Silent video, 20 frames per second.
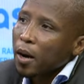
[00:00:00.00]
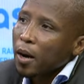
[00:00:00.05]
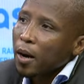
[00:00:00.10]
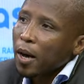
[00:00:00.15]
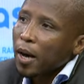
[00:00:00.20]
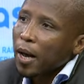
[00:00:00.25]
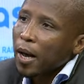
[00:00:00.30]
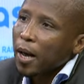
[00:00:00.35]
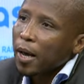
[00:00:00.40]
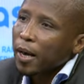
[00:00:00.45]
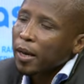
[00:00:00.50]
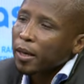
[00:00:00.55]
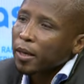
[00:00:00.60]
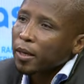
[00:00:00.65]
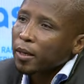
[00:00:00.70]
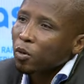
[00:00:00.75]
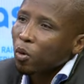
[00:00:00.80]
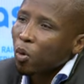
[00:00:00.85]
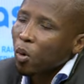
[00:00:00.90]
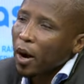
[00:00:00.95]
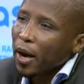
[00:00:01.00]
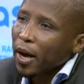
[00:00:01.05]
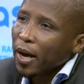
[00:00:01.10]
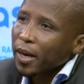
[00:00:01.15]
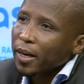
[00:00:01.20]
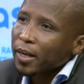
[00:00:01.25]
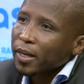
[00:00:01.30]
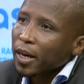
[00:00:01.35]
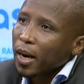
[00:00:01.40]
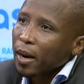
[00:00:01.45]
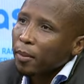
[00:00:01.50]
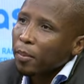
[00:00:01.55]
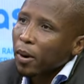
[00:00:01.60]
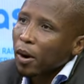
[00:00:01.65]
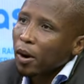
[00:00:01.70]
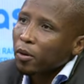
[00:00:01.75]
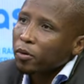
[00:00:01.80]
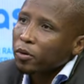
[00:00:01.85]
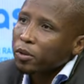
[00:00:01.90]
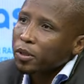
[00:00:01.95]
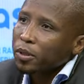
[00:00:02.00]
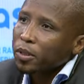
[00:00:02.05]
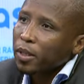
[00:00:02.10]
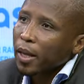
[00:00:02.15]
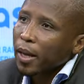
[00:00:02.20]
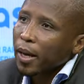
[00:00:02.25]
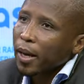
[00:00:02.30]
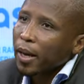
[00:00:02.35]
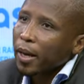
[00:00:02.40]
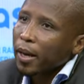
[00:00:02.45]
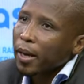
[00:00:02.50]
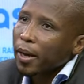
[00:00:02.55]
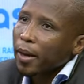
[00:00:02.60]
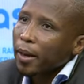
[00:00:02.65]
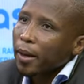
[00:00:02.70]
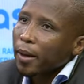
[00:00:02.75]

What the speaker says: inquiring about the